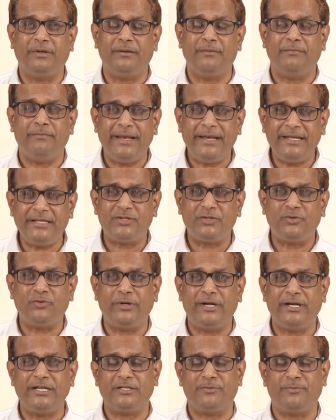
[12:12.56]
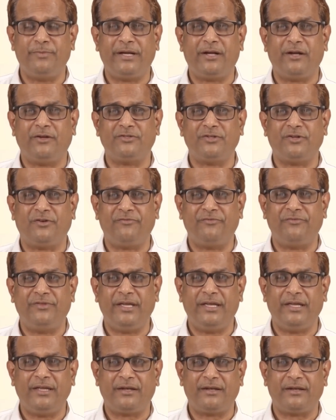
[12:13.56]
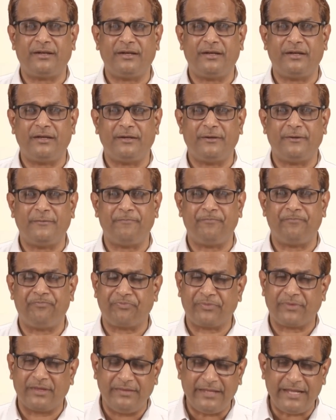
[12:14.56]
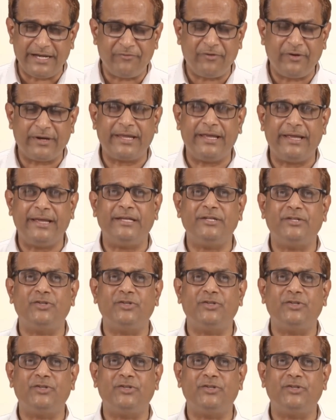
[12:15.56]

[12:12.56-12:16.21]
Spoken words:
many students, because of their networking